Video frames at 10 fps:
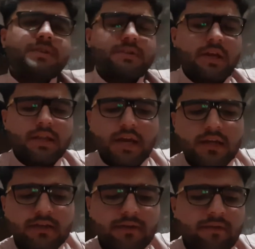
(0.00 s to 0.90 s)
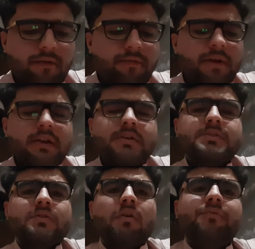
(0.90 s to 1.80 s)
he said that the
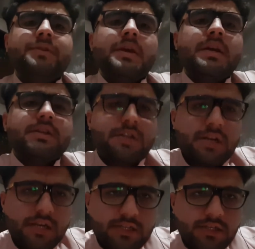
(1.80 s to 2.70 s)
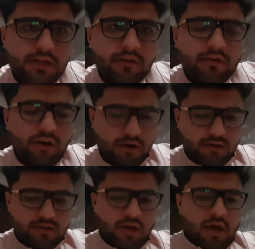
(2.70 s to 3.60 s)
failures of the international
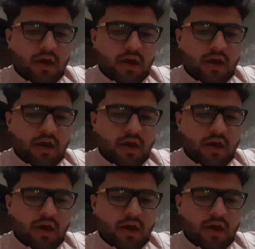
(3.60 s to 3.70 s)
laws.